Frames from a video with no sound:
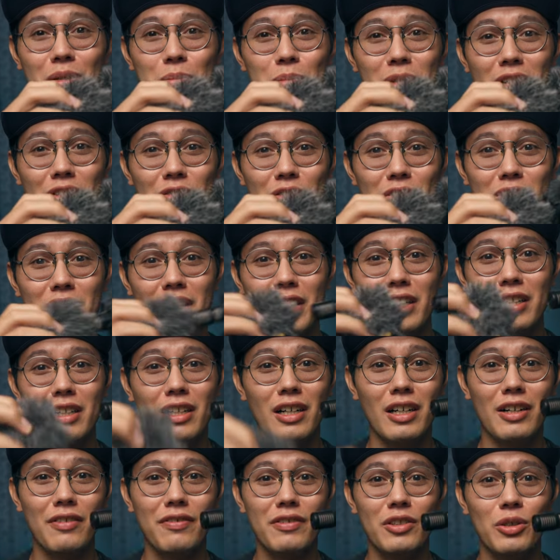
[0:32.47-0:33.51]
but if you take
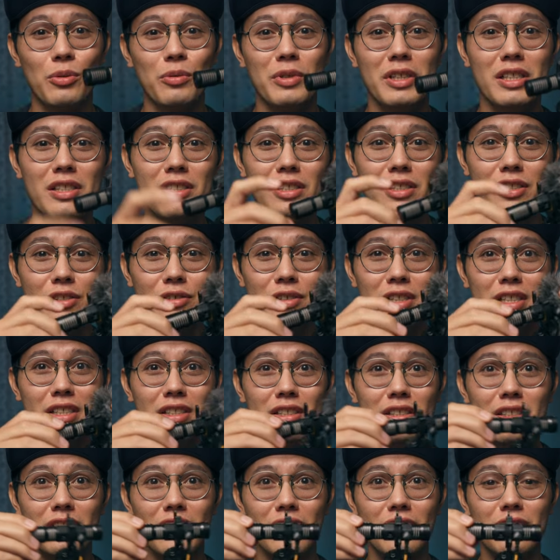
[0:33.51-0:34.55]
off the wind
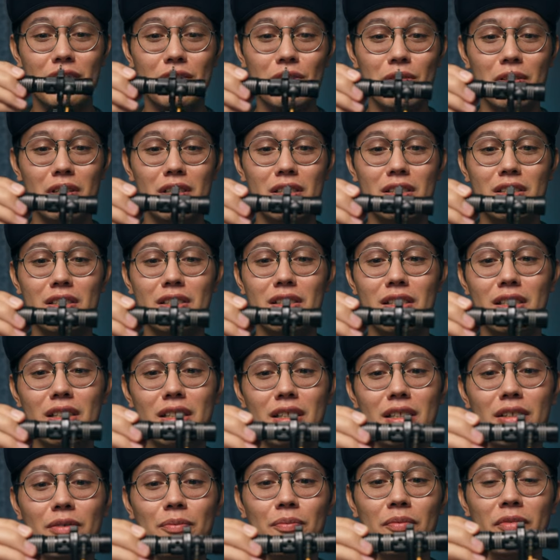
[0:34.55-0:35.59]
screens, you can
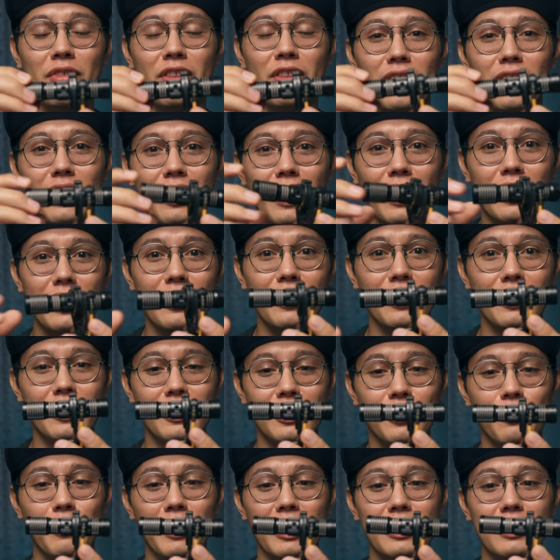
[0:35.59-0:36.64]
see that
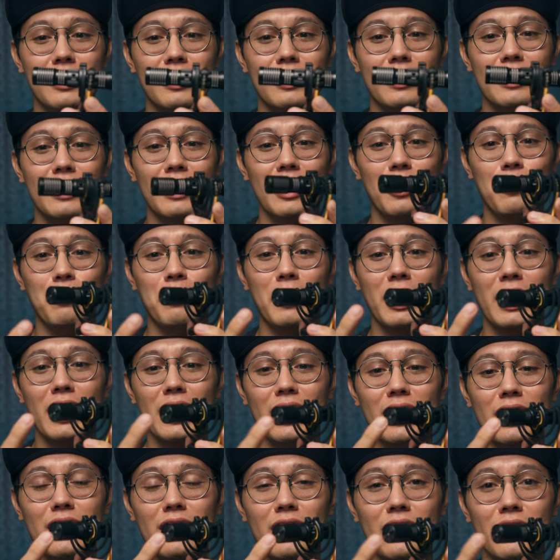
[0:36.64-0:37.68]
there's basically a
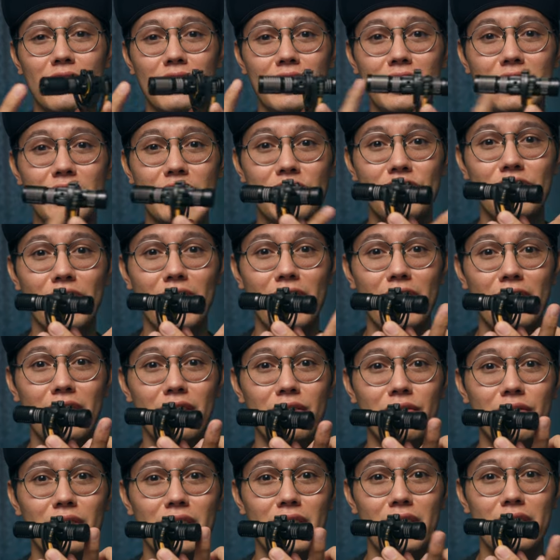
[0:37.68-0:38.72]
mic on each end
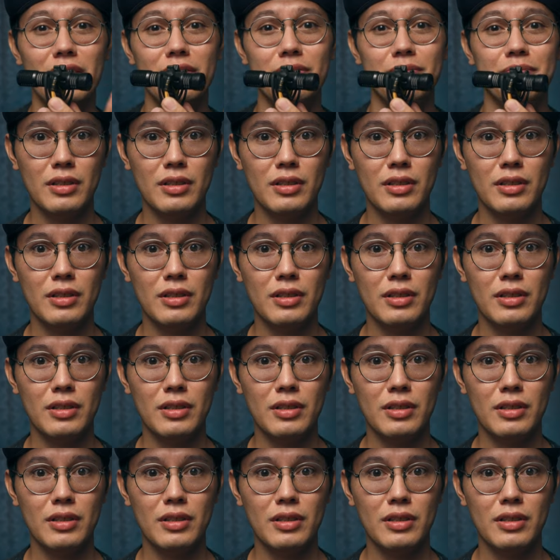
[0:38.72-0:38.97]
of it.